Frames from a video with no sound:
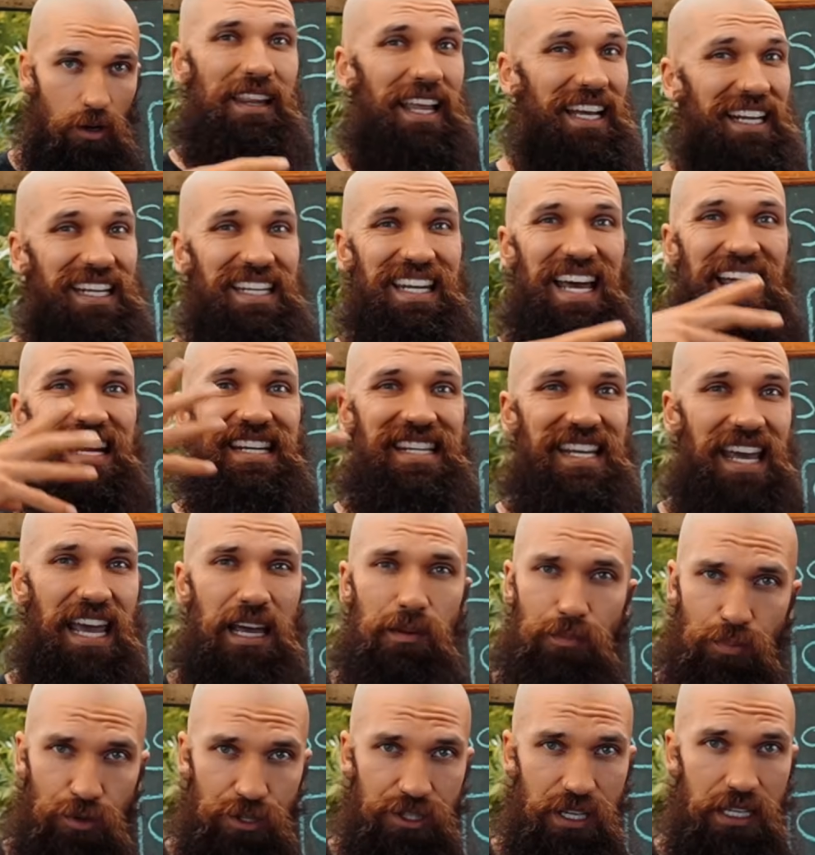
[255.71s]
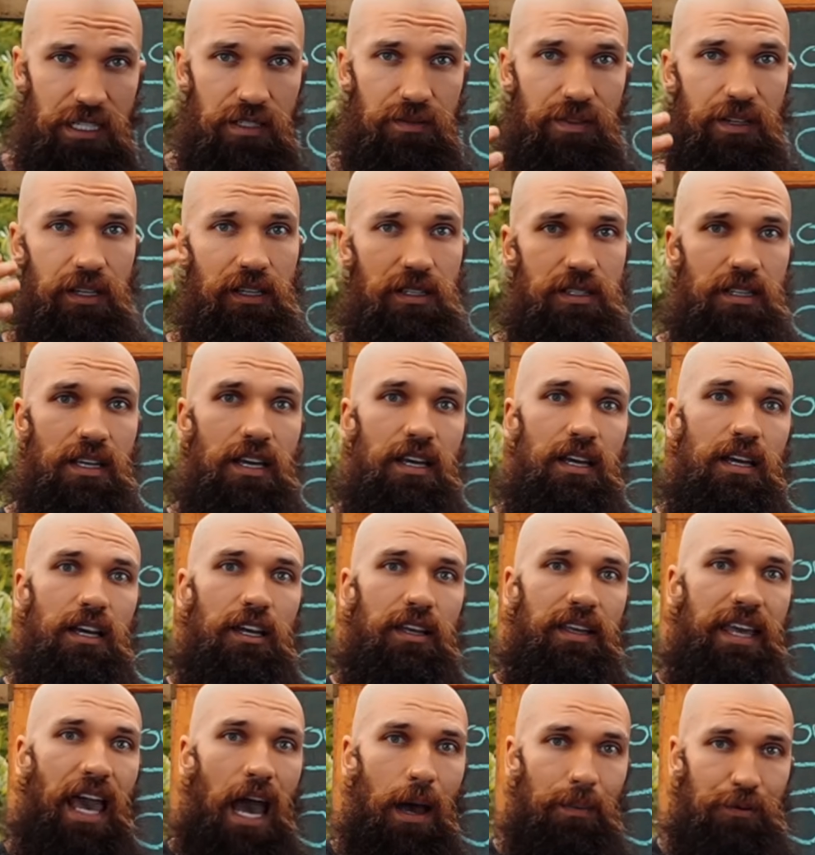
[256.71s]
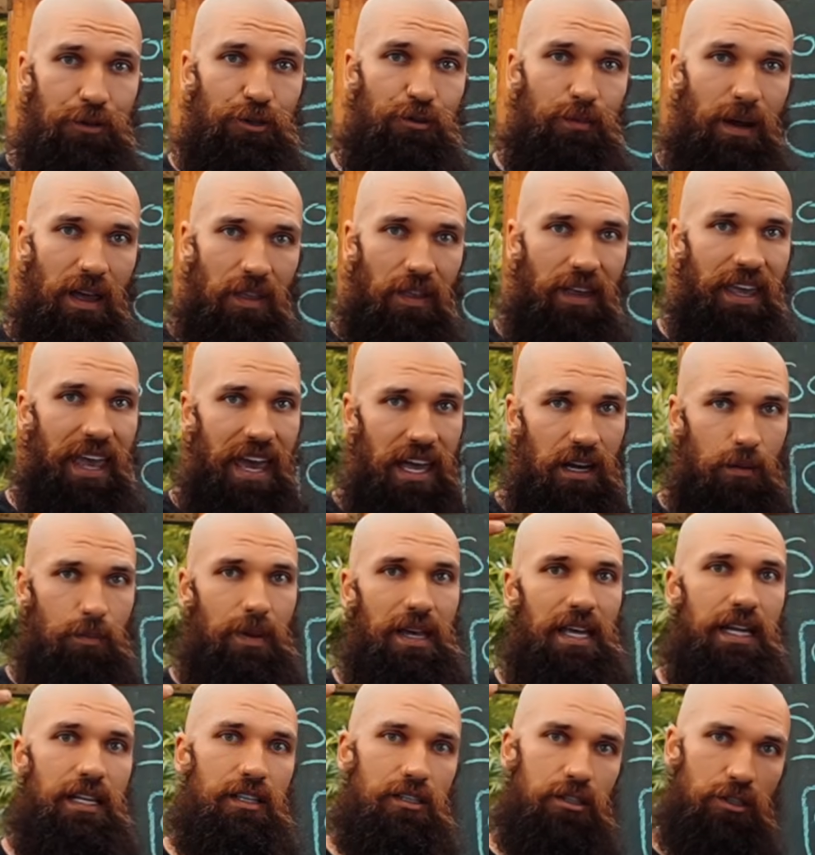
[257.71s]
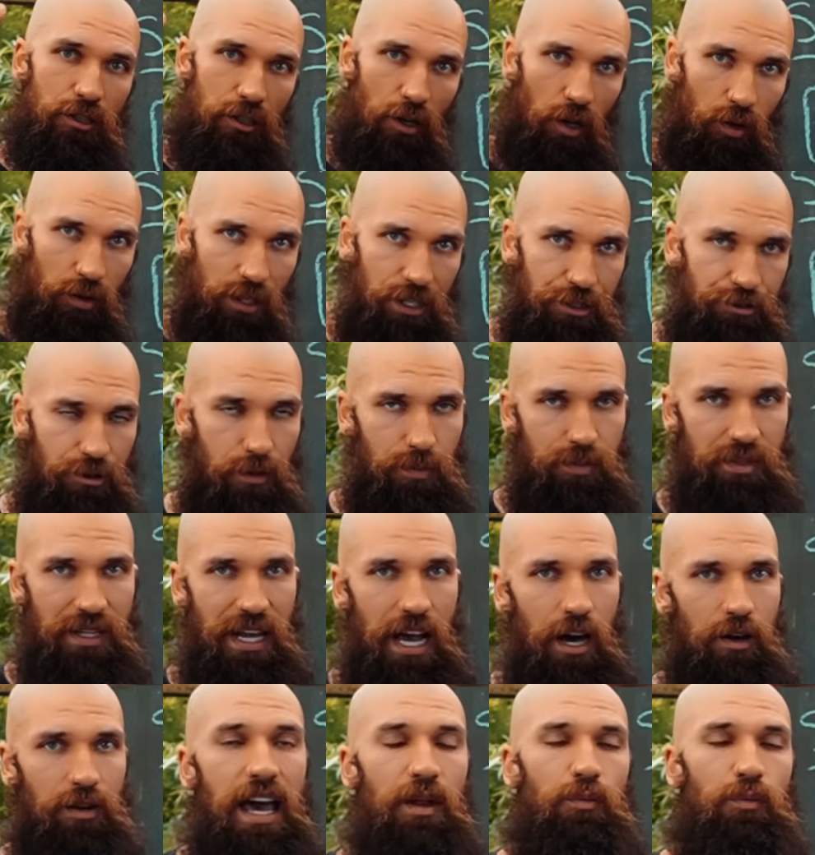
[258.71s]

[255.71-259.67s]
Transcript: Like 98% of it is captured by the canopy and it slowly drips down,